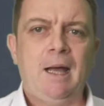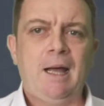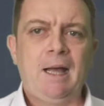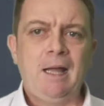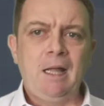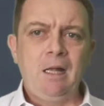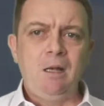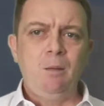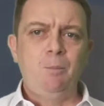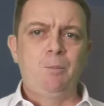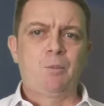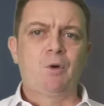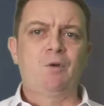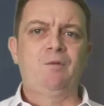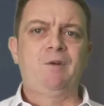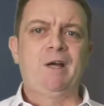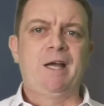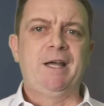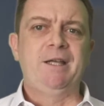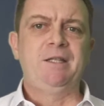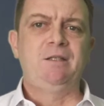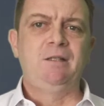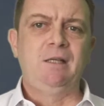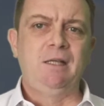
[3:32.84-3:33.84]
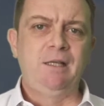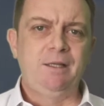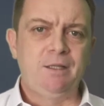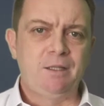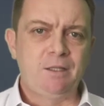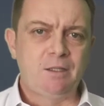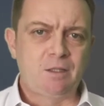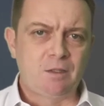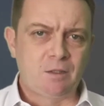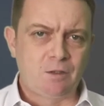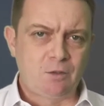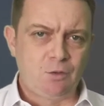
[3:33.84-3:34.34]
I'll provide
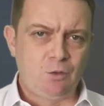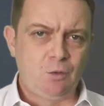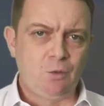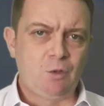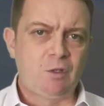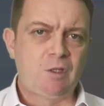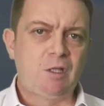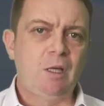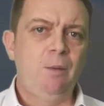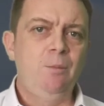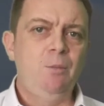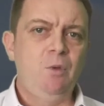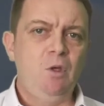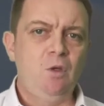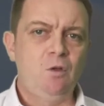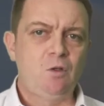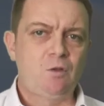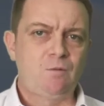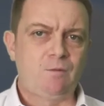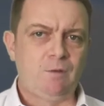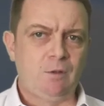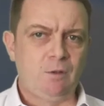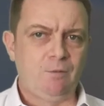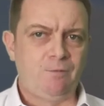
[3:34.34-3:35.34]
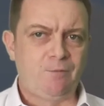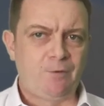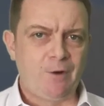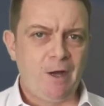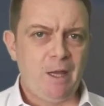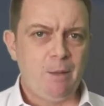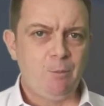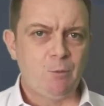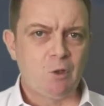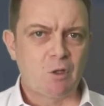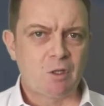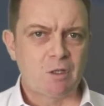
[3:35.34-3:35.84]
links to some useful
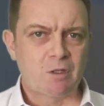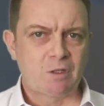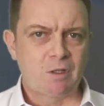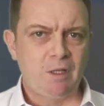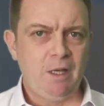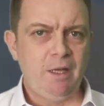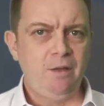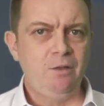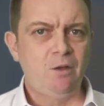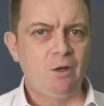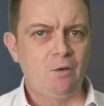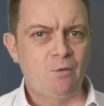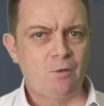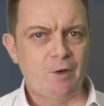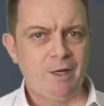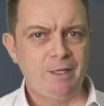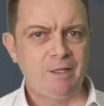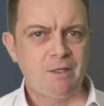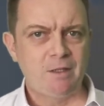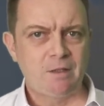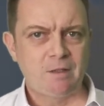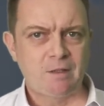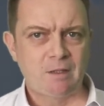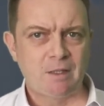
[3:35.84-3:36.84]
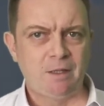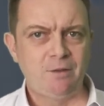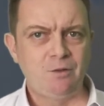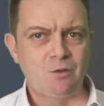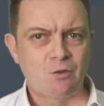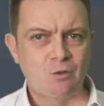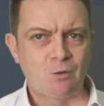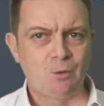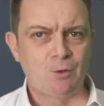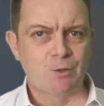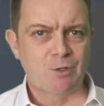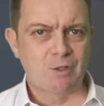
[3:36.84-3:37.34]
frameworks in the credits and
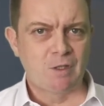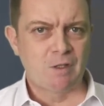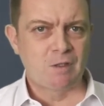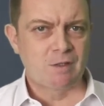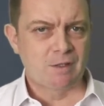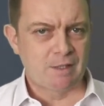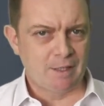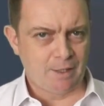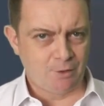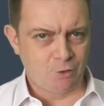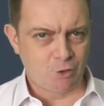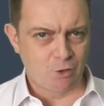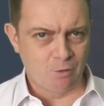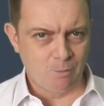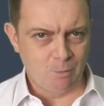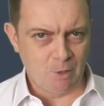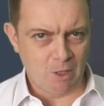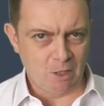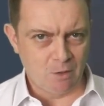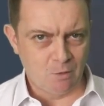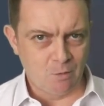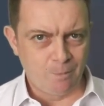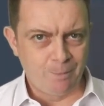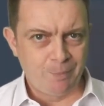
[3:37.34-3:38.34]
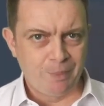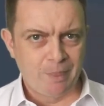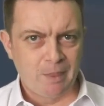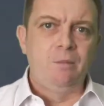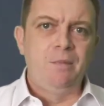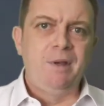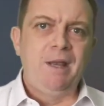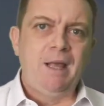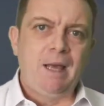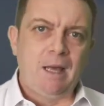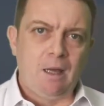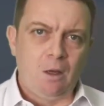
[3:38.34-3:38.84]
sources section below.
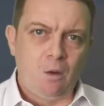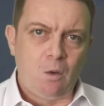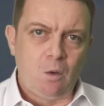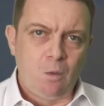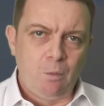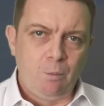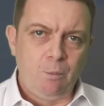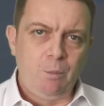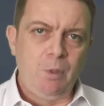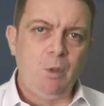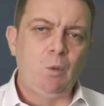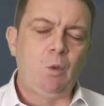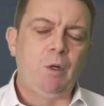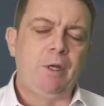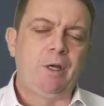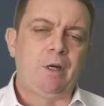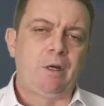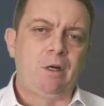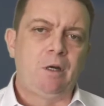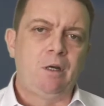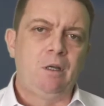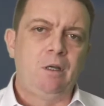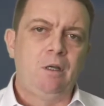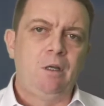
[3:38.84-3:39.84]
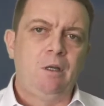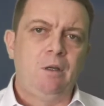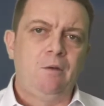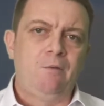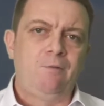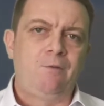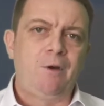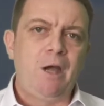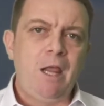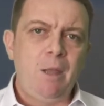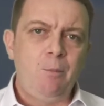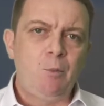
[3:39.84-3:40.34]
Now, beware,
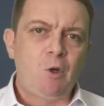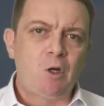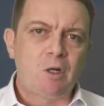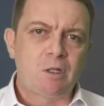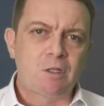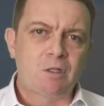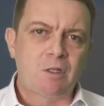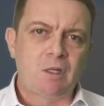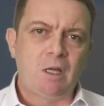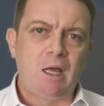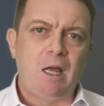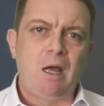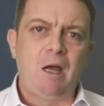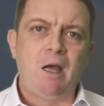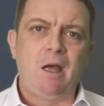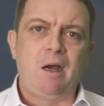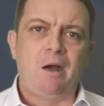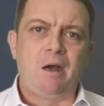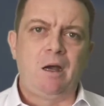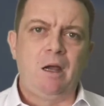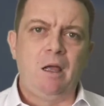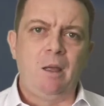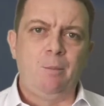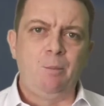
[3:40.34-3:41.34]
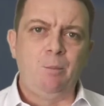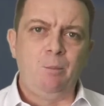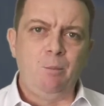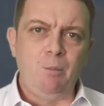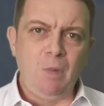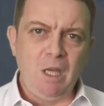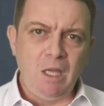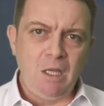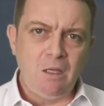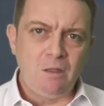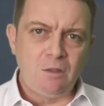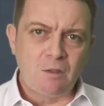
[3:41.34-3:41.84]
frameworks are a
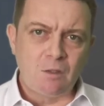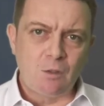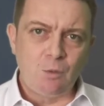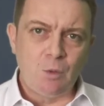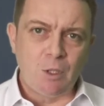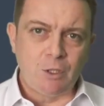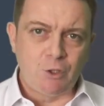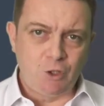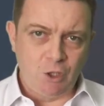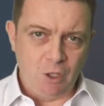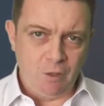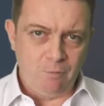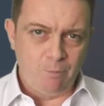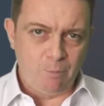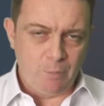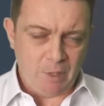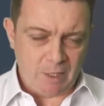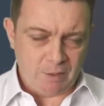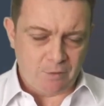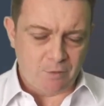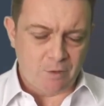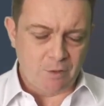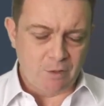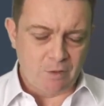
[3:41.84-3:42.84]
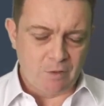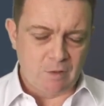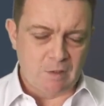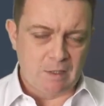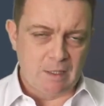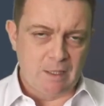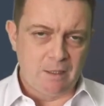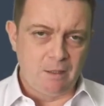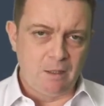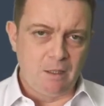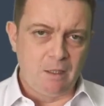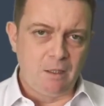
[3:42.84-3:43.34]
means to achieve better
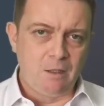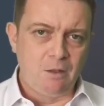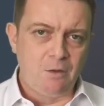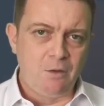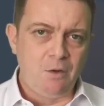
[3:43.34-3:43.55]
understanding,